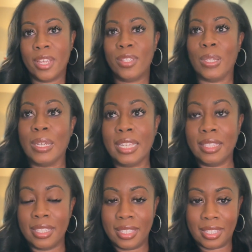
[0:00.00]
So
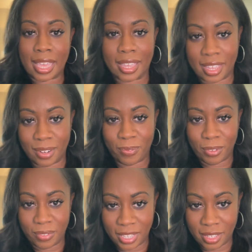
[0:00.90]
in this second
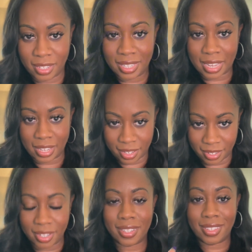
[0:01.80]

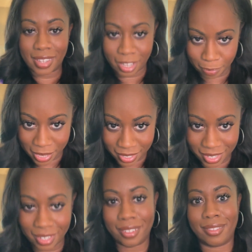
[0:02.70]
15-second
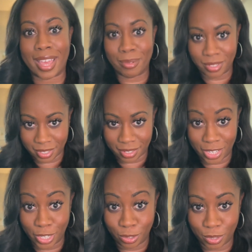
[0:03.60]
segment, that was a
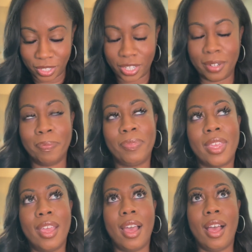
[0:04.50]
tongue twister,
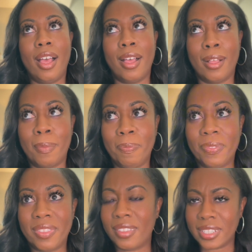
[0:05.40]

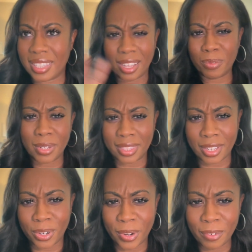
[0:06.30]
just think of one
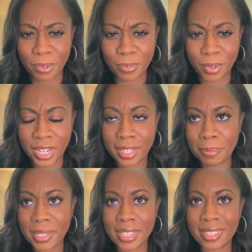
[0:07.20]
thing you're grateful for. It
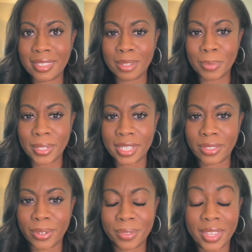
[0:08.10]
could be as simple
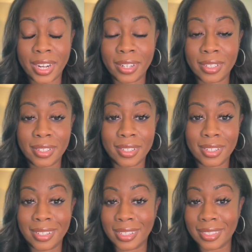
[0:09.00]
as, oh, the air
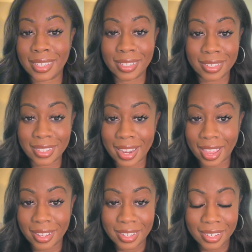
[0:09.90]
conditioning is hitting today.